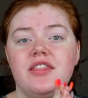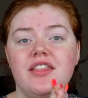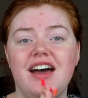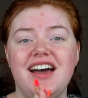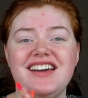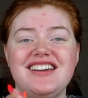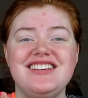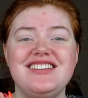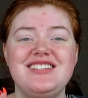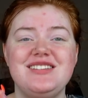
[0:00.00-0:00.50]

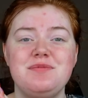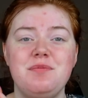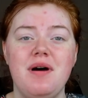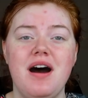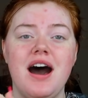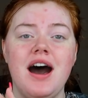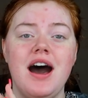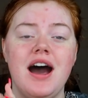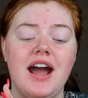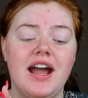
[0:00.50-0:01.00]
That is
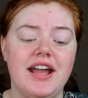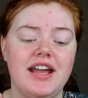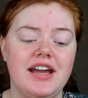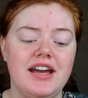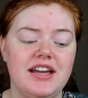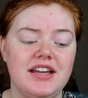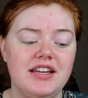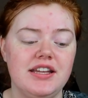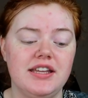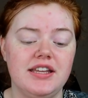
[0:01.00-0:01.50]

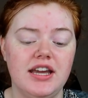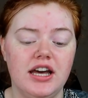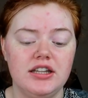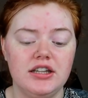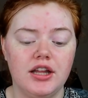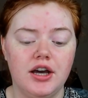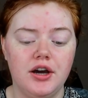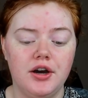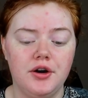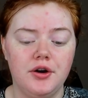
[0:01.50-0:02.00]
my
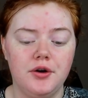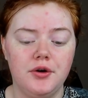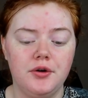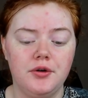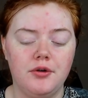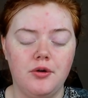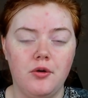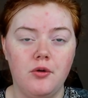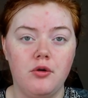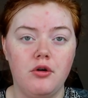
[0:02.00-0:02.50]

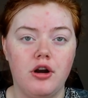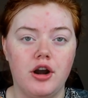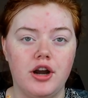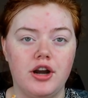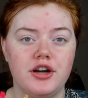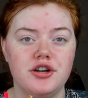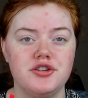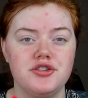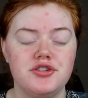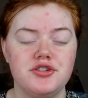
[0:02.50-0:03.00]
yellow,
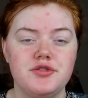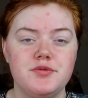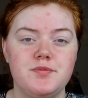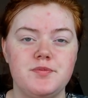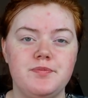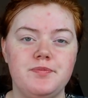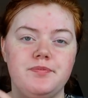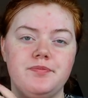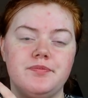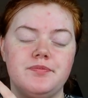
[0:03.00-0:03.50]
orange,
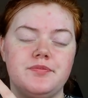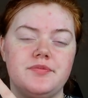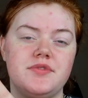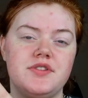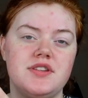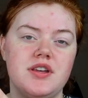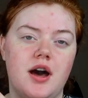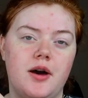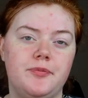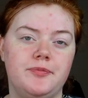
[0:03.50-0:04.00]

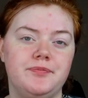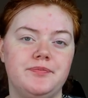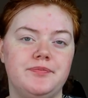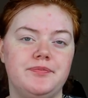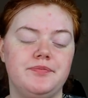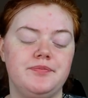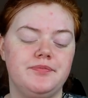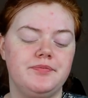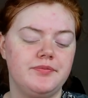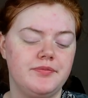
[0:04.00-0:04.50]

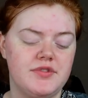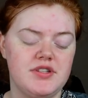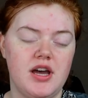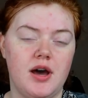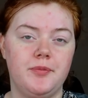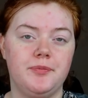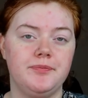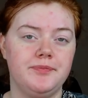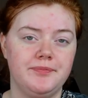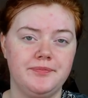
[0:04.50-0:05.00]
something,
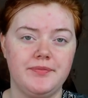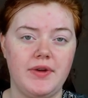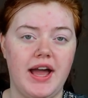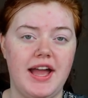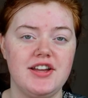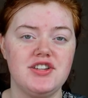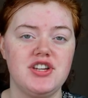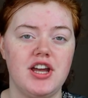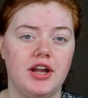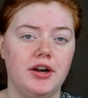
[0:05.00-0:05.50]
something
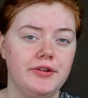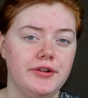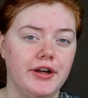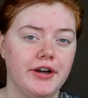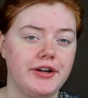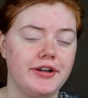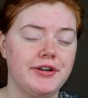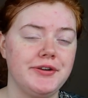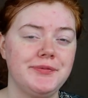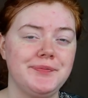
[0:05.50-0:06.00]
eyeshadow
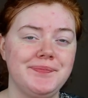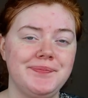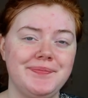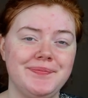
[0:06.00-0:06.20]
look.